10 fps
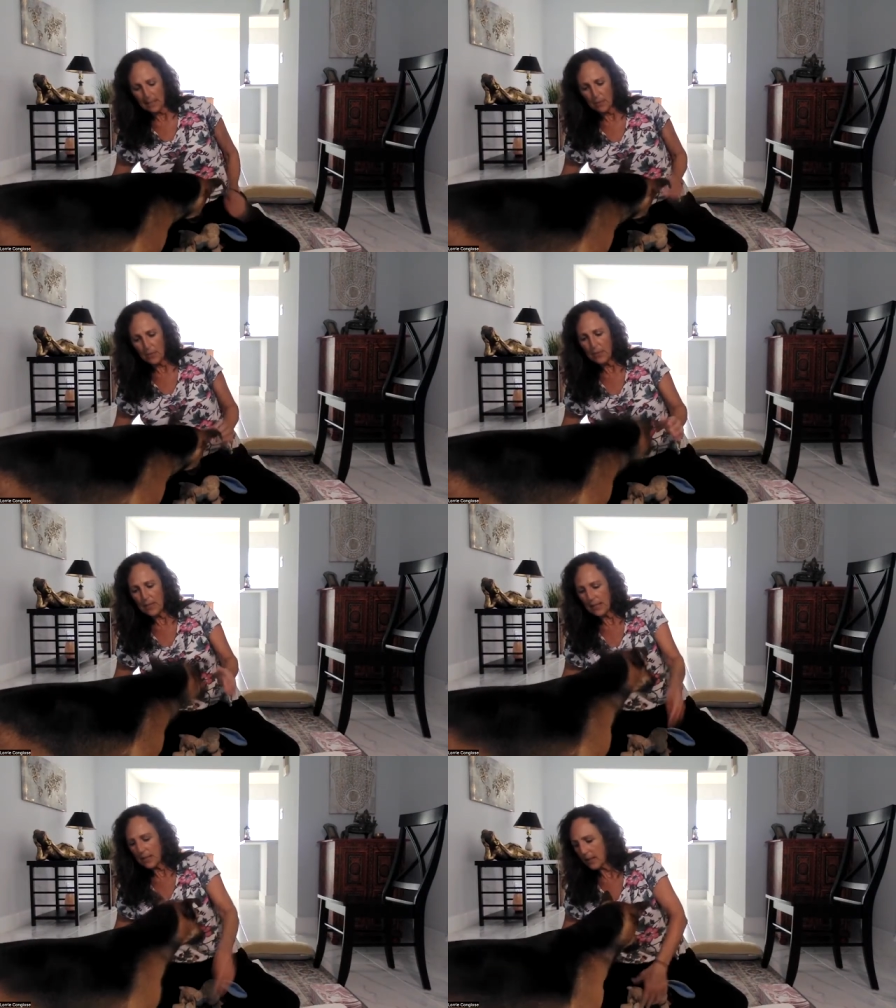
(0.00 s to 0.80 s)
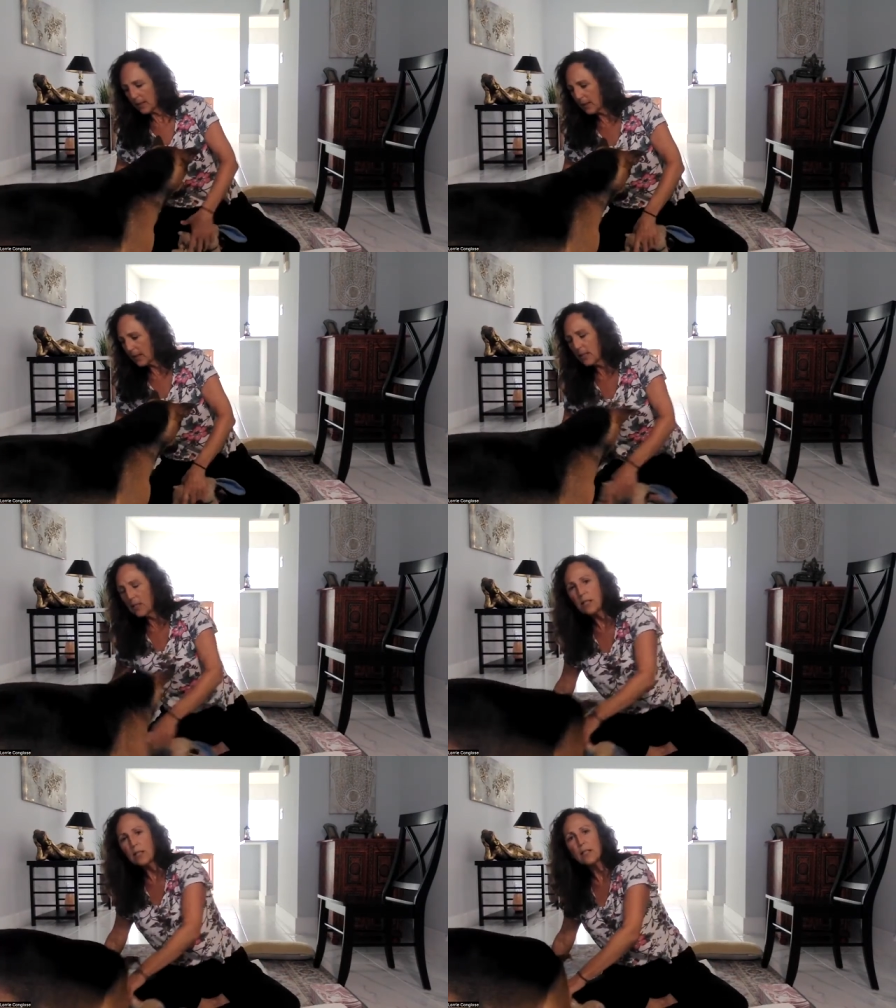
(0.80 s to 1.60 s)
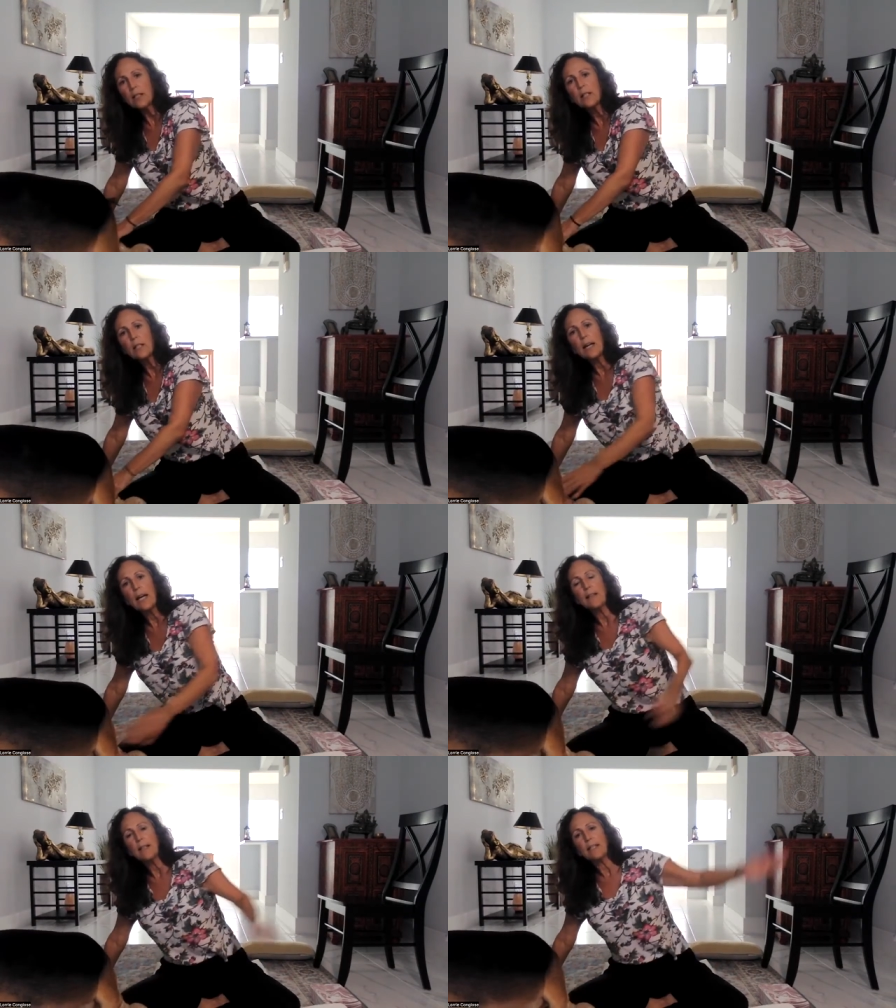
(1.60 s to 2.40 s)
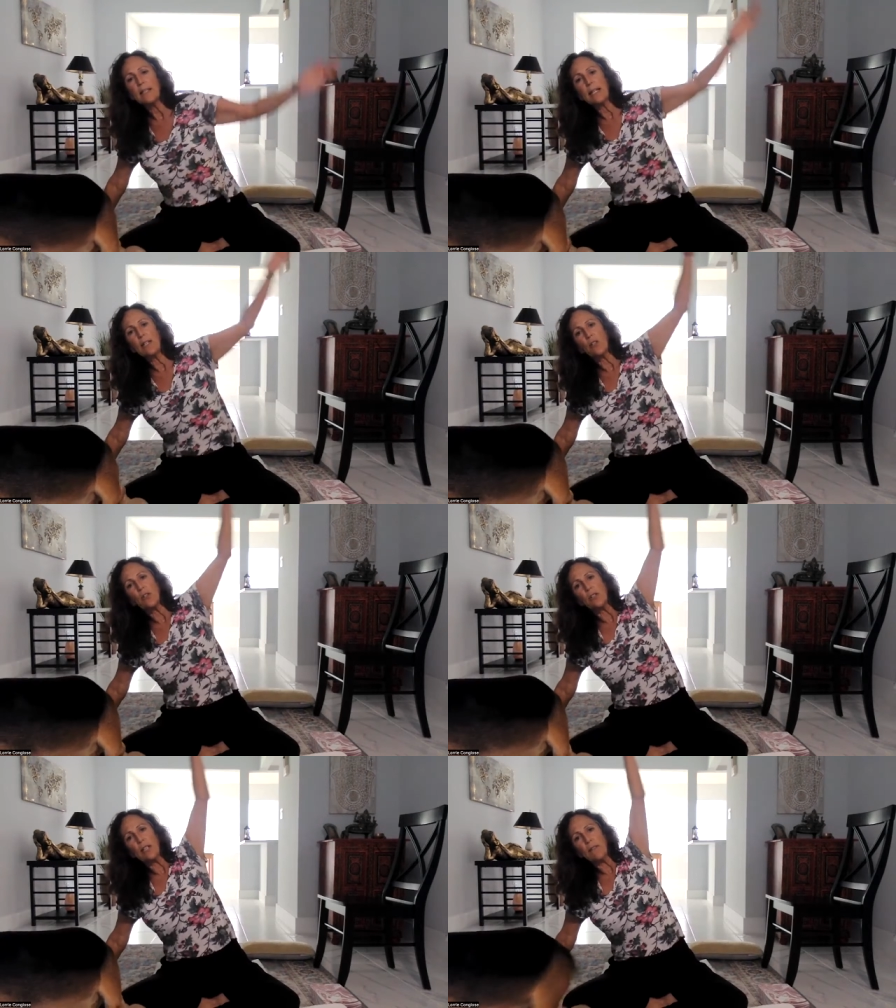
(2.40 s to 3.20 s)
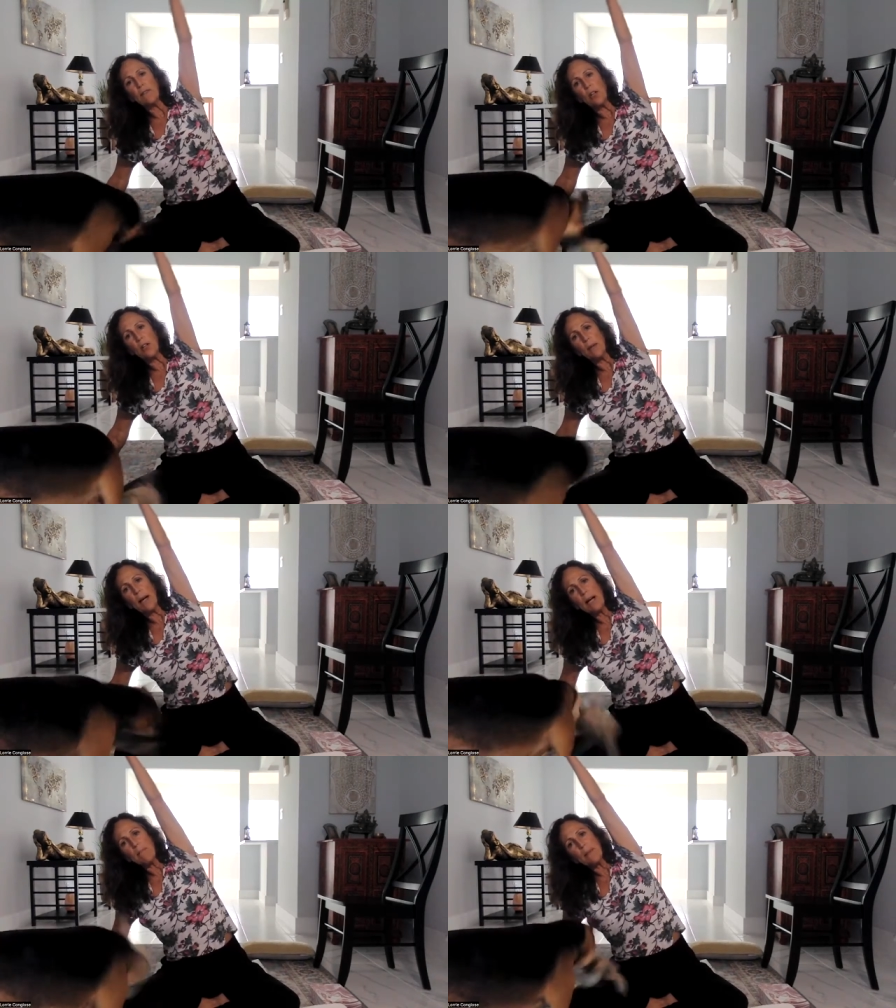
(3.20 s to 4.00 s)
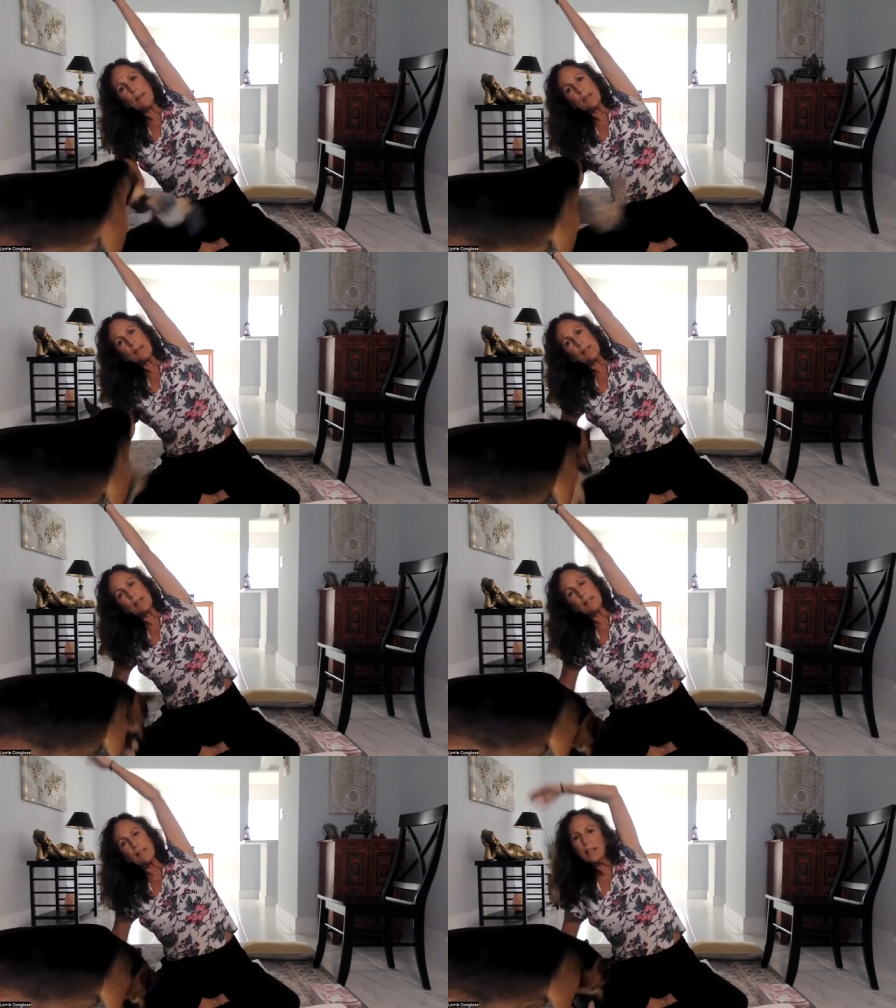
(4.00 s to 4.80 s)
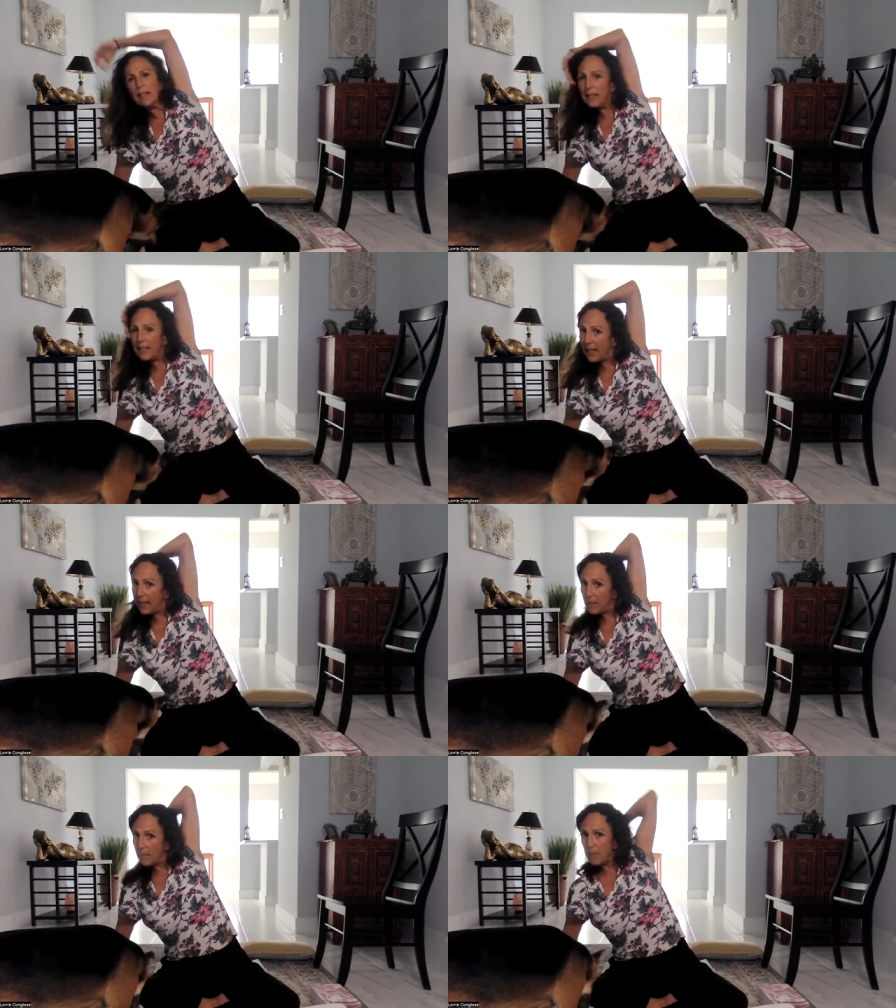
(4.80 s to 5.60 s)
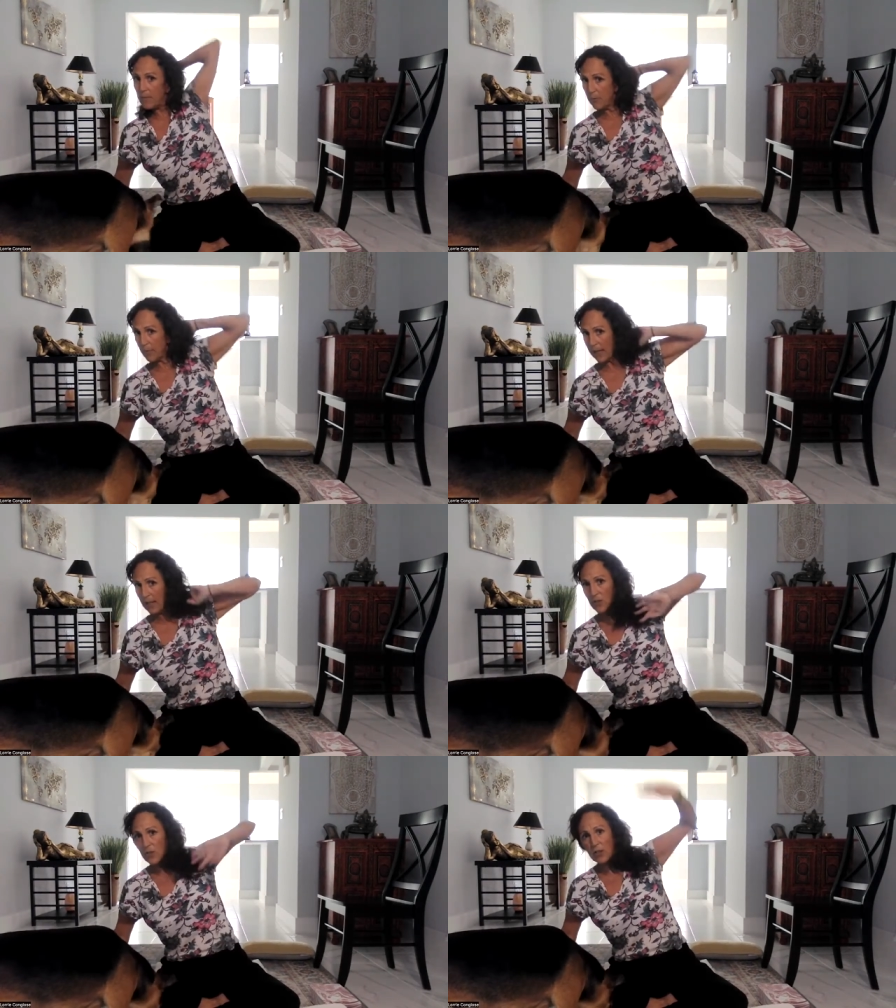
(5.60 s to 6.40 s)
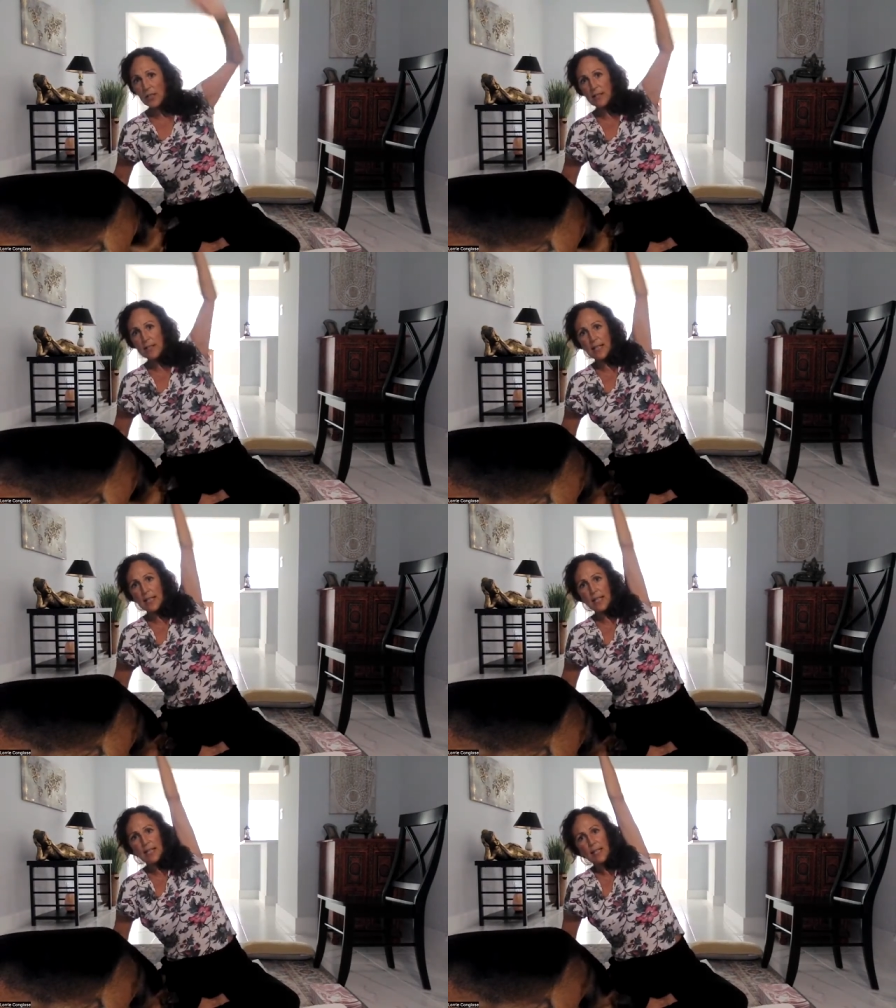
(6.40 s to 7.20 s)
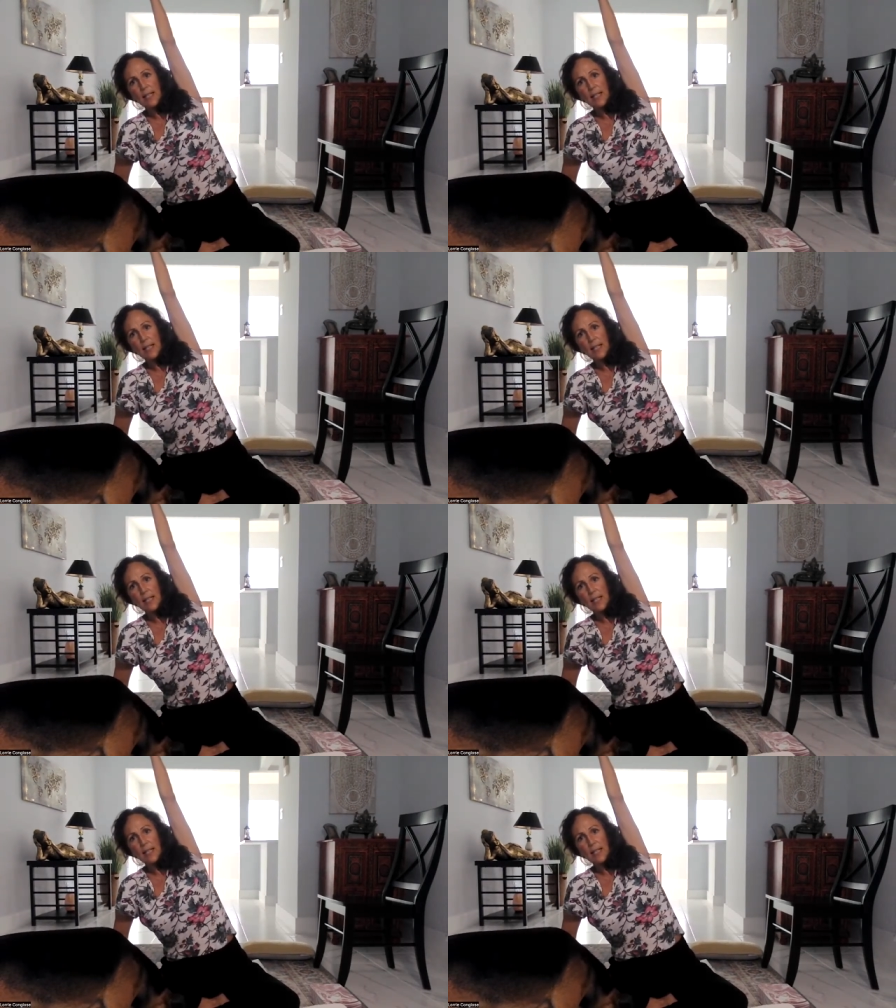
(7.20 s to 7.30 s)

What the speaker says: Good deeds. And then take your left arm up. And again, let me move my hair so you can see.